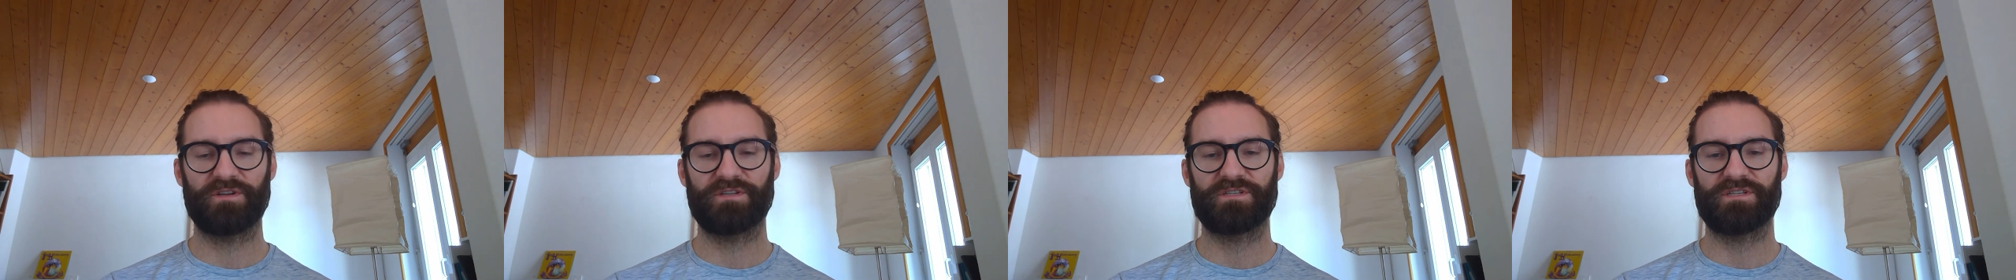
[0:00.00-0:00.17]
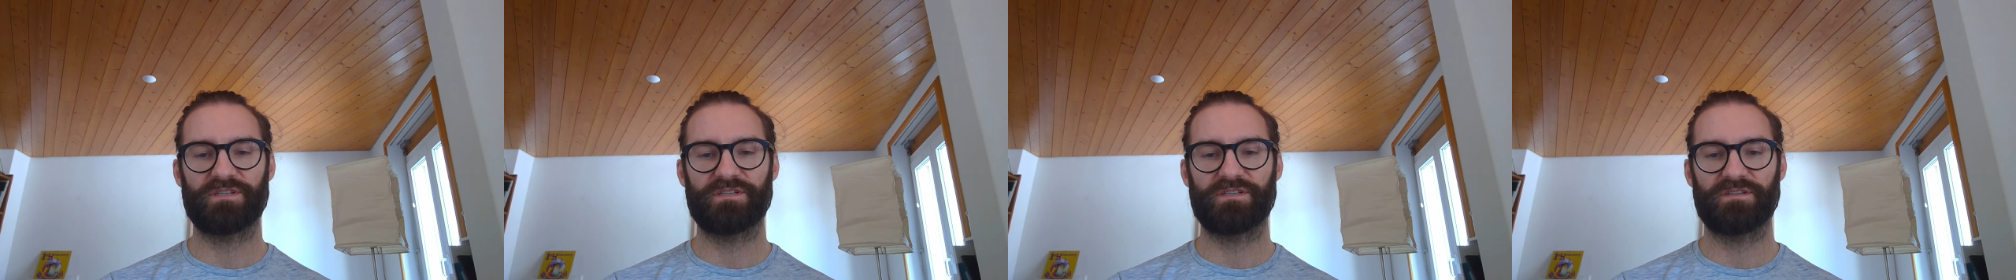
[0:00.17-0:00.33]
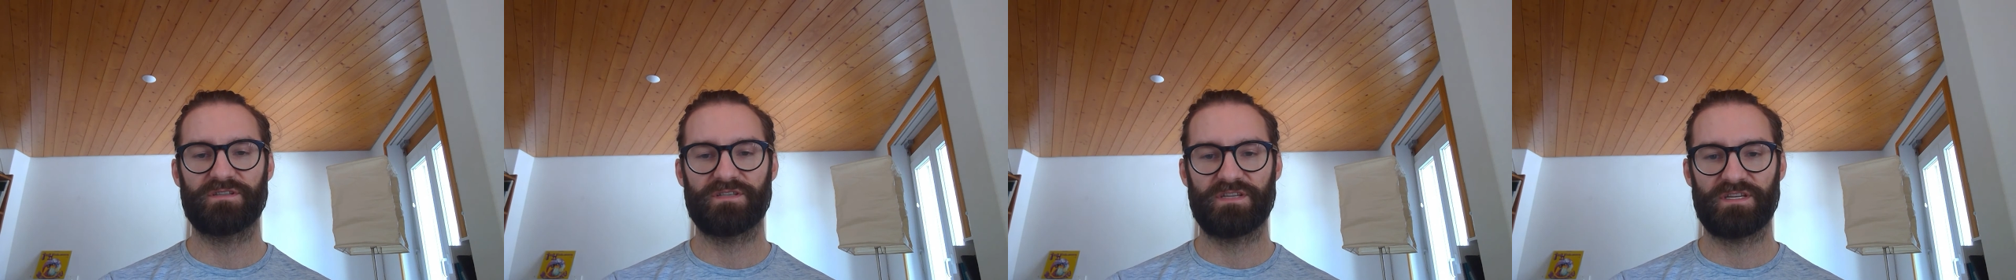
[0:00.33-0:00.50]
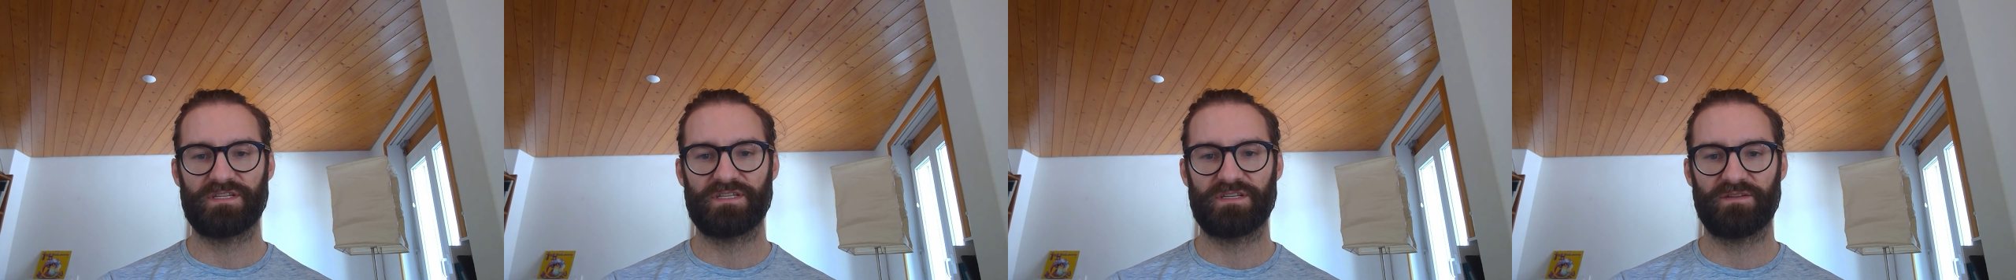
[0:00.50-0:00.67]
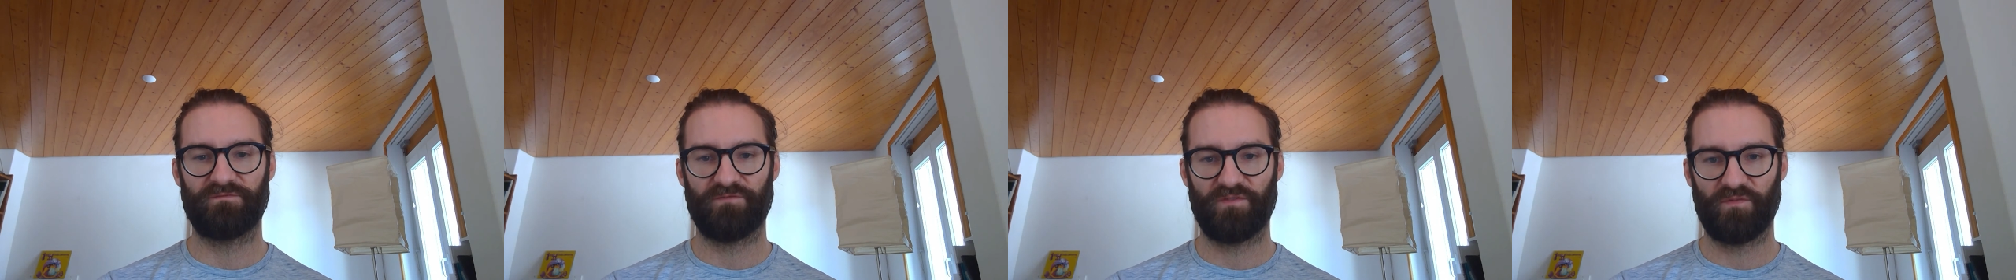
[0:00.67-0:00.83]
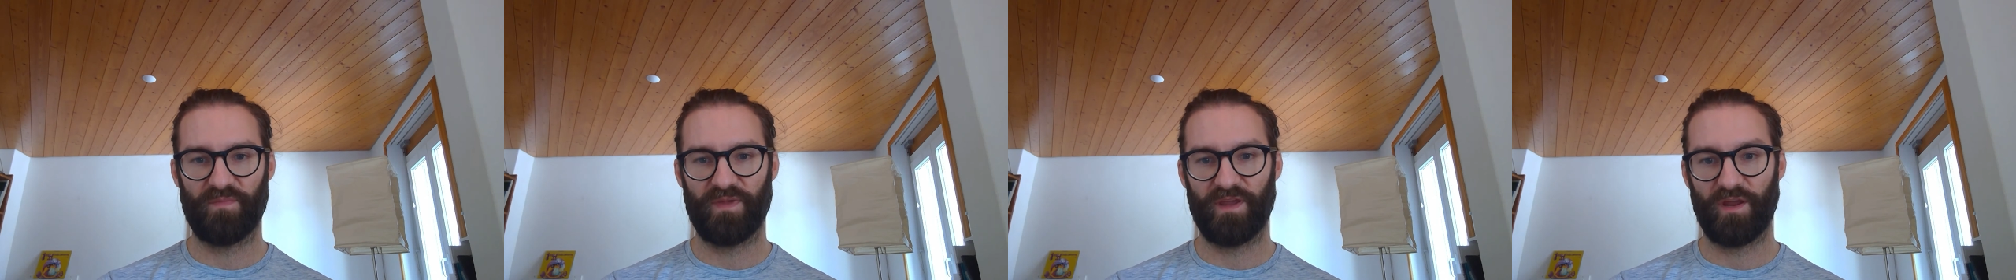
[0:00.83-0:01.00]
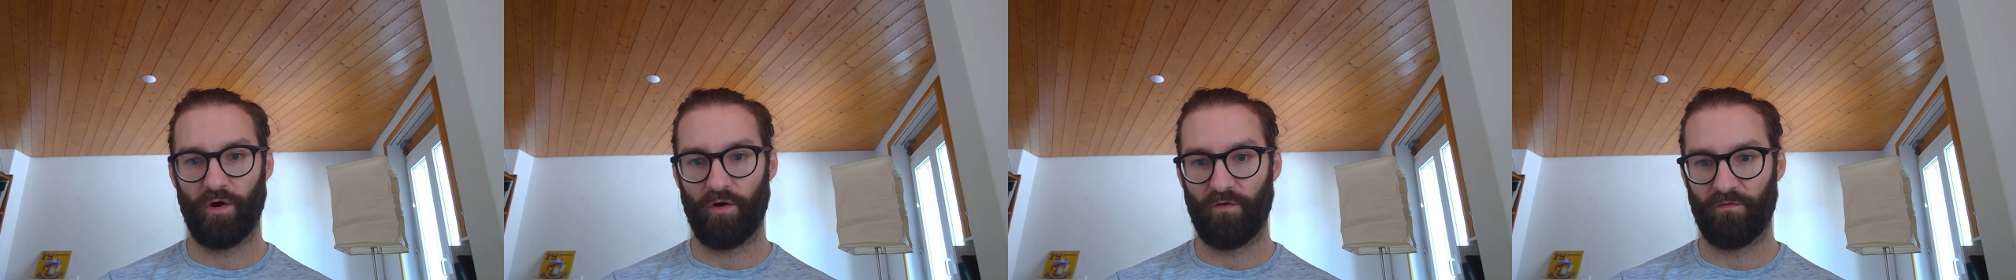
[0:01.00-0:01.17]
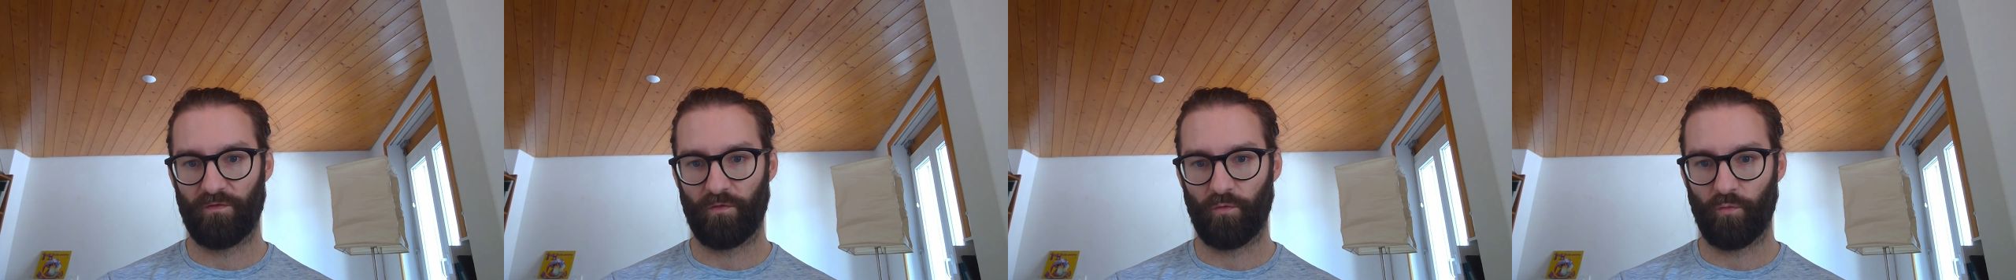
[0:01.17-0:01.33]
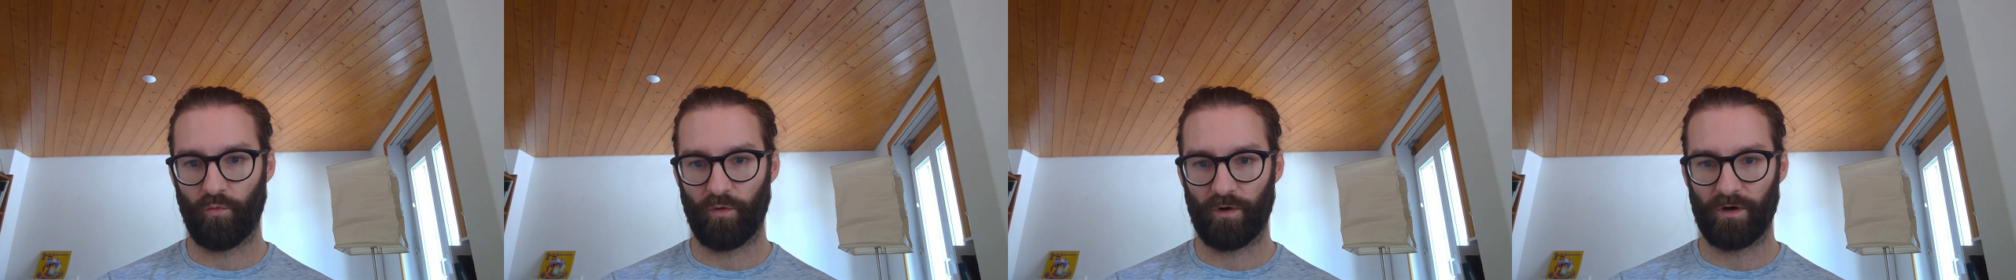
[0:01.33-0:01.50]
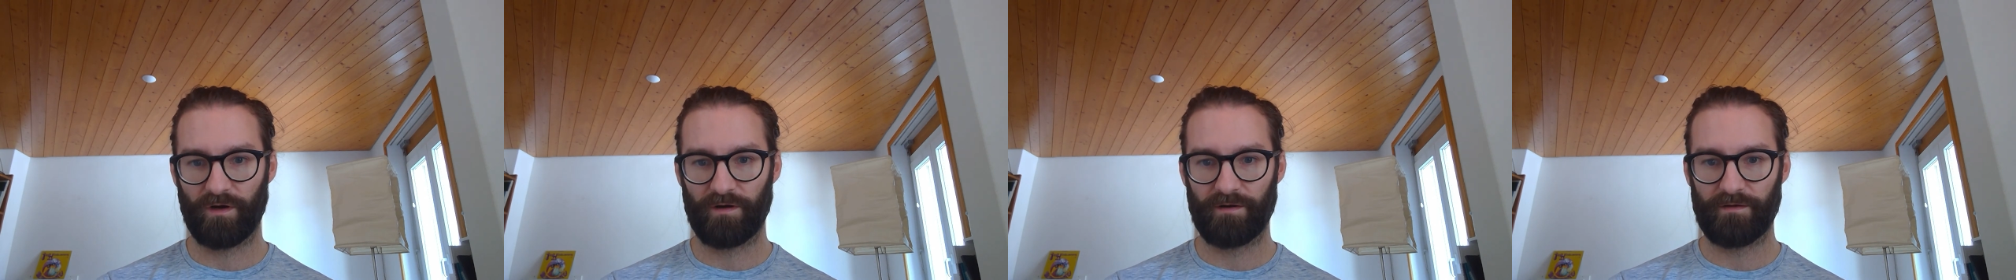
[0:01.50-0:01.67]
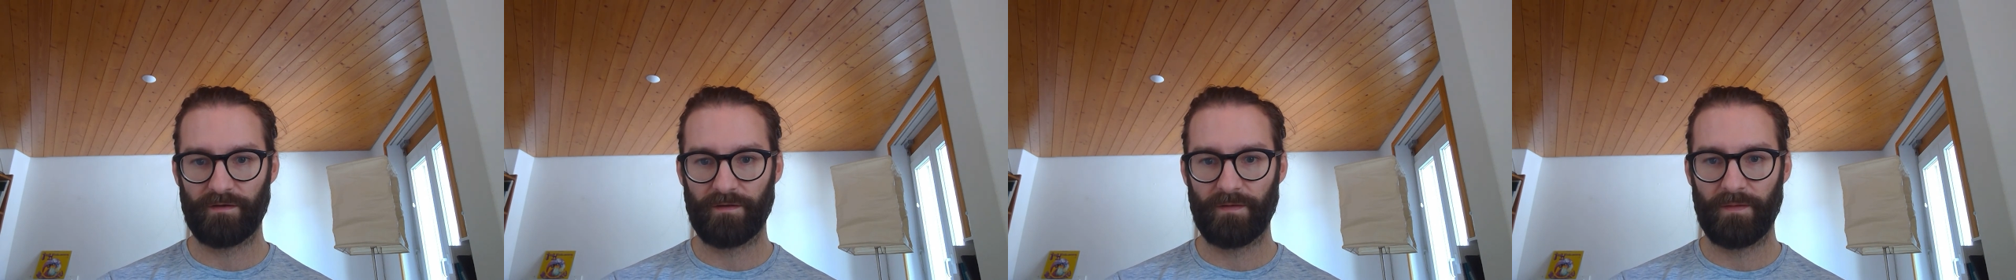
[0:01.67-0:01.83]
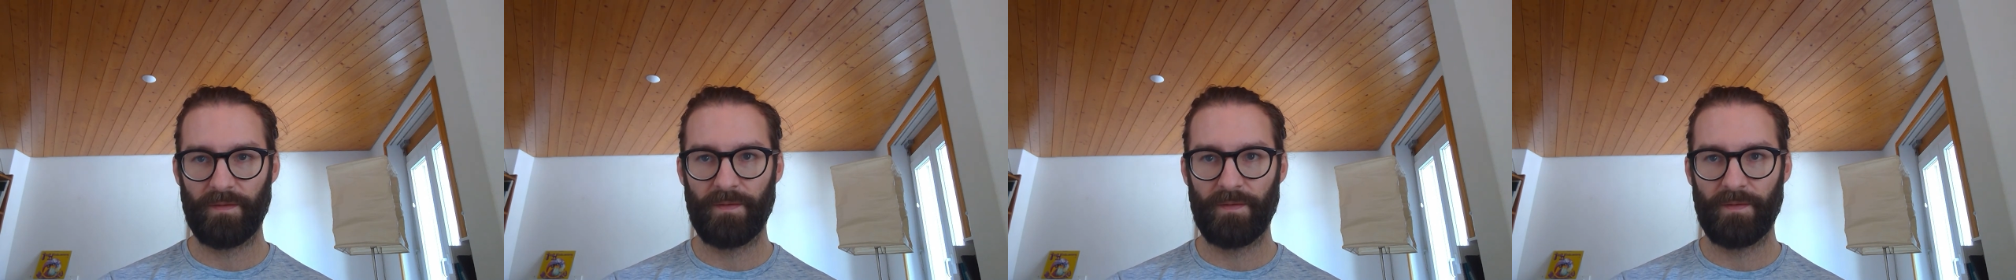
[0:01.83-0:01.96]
system from being overworked.